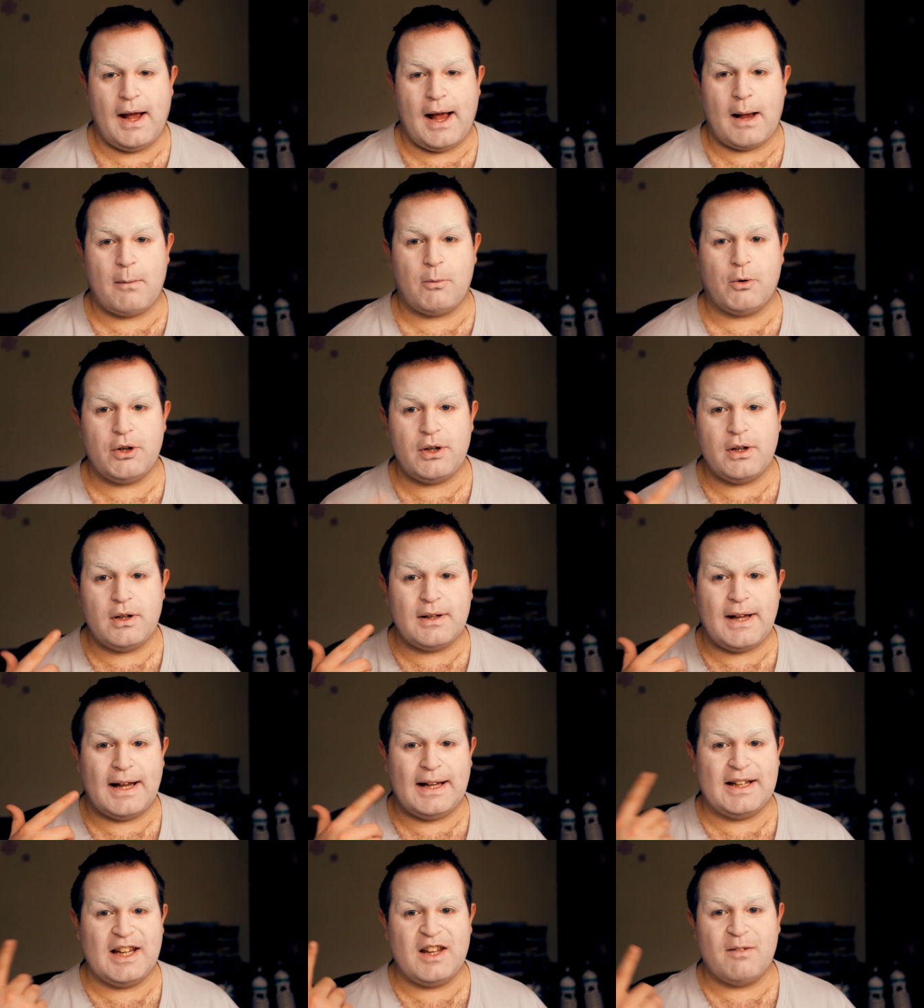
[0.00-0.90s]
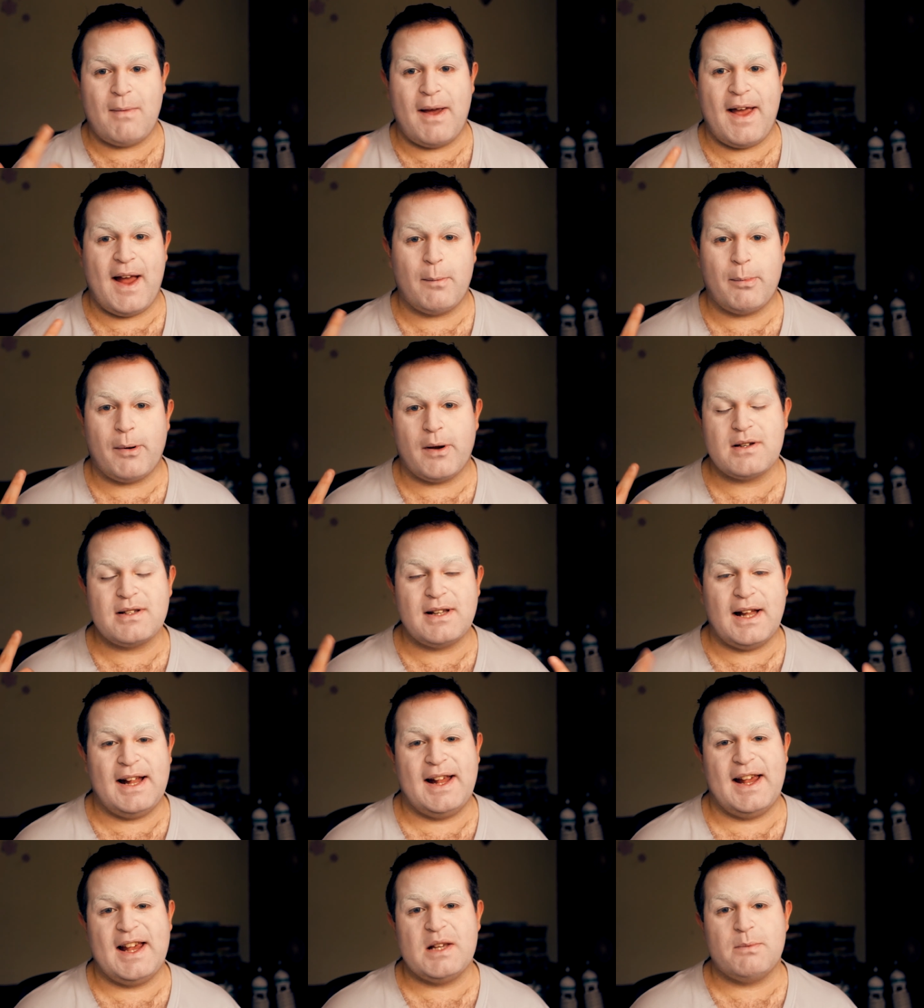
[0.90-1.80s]
I'm gonna like leave my eyebrows
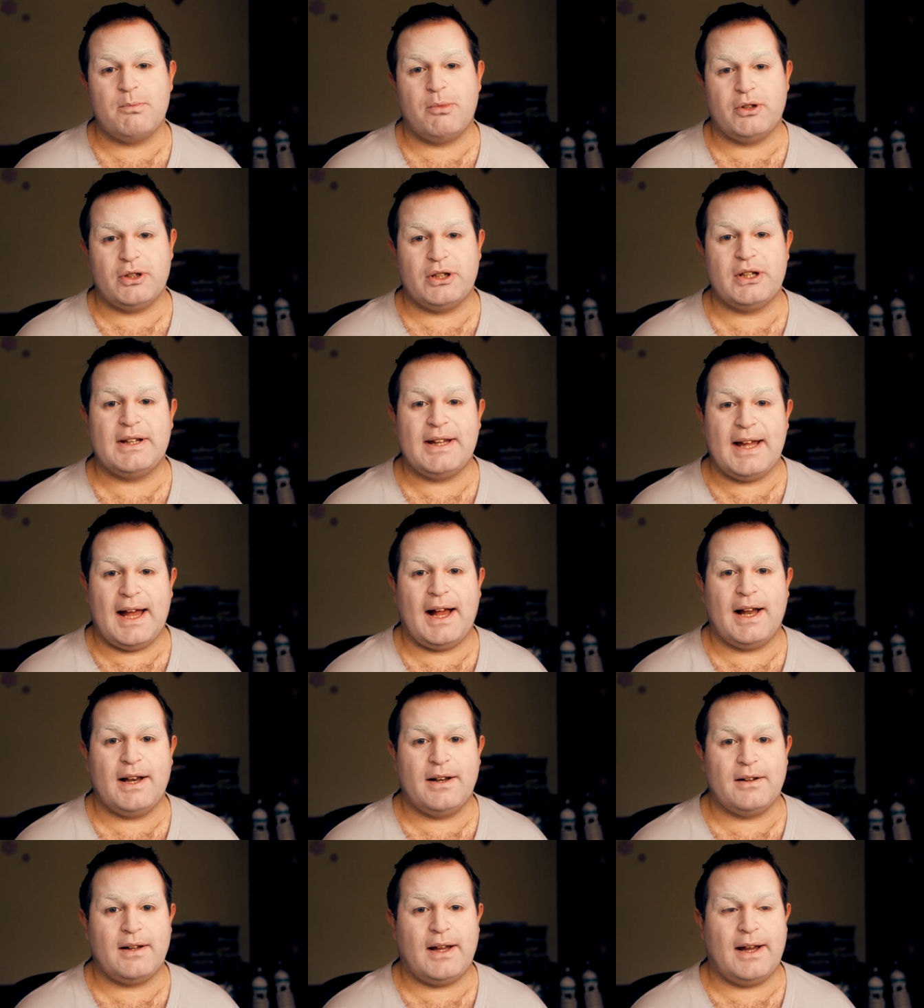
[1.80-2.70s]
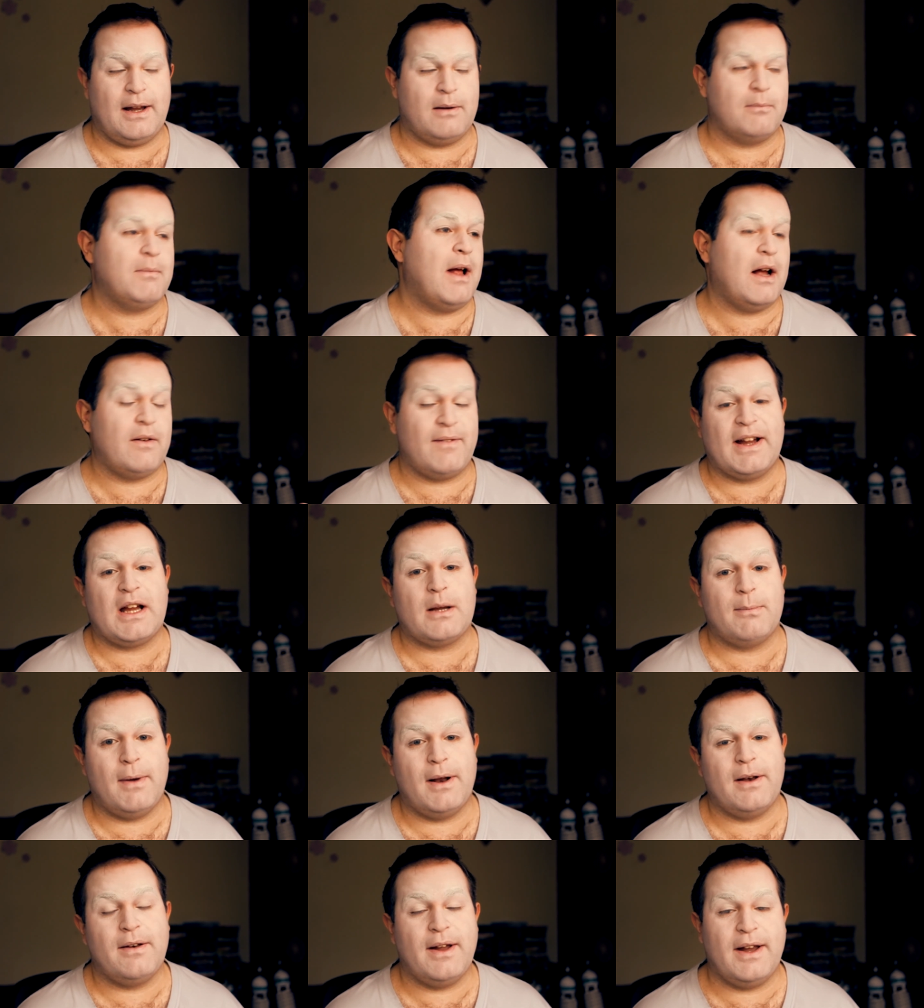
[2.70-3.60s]
like this, but you can like, well, I
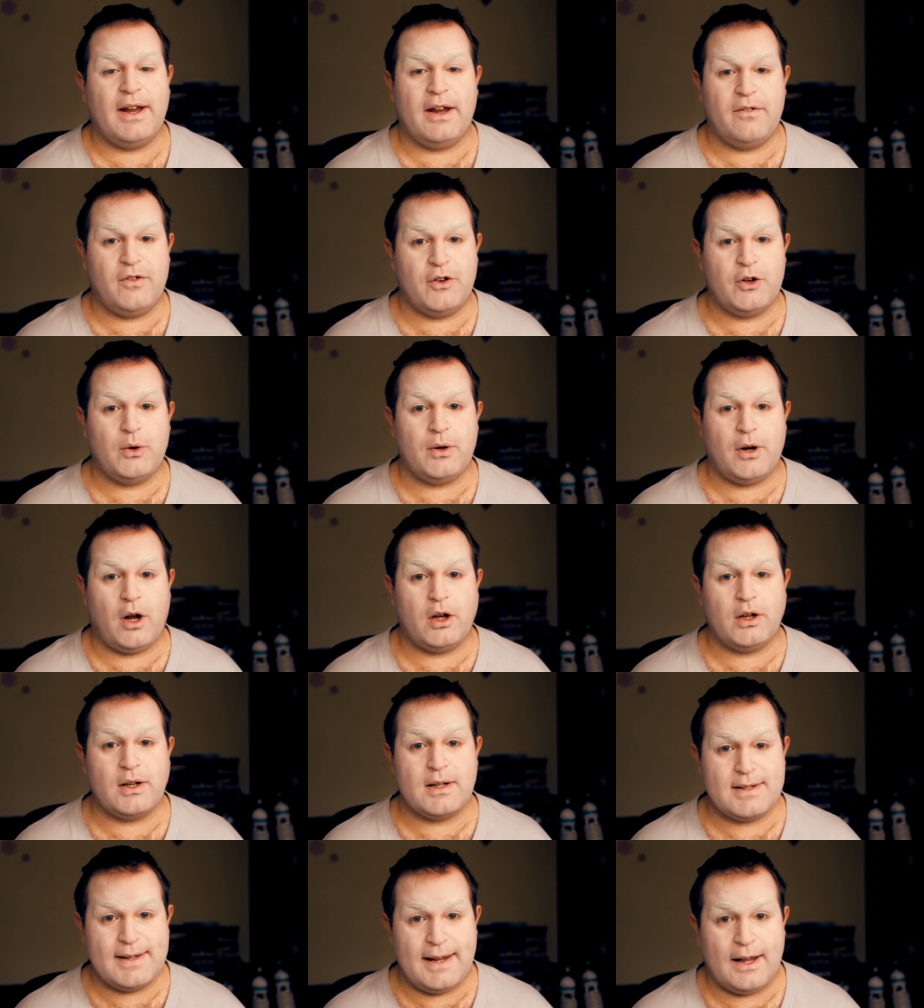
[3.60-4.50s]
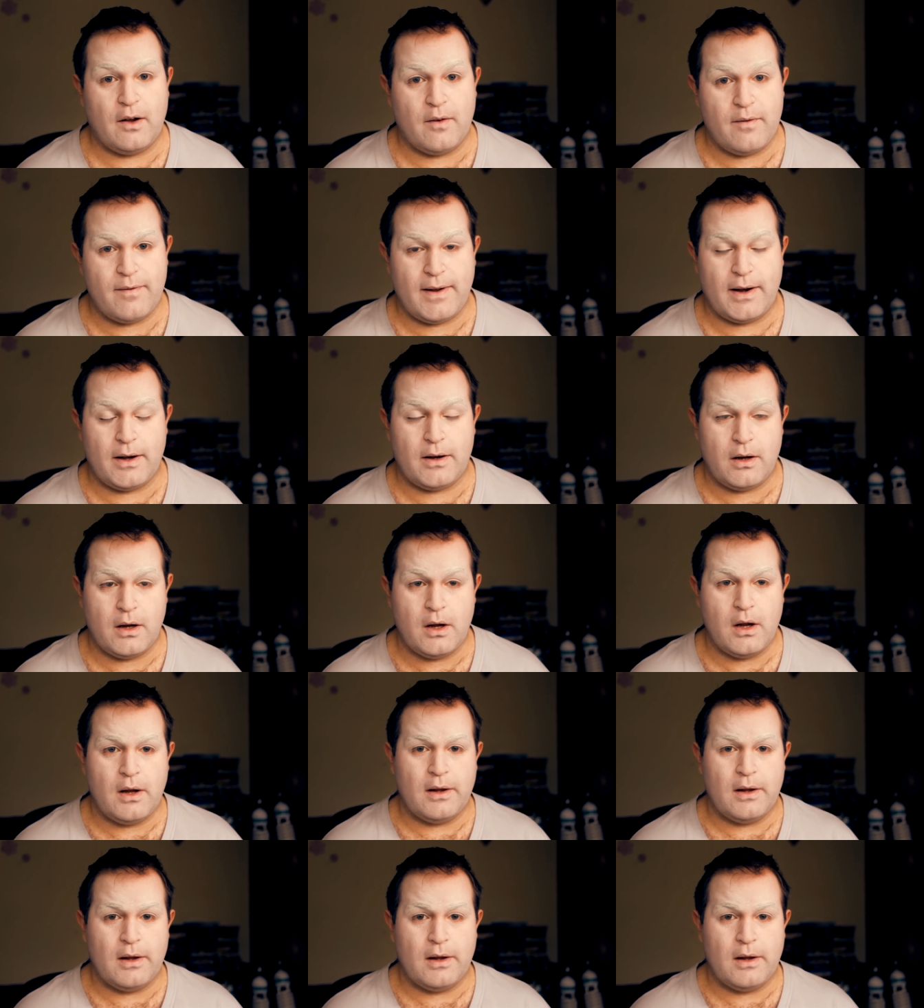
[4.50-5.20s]
recommend that if you're doing it on yourself, then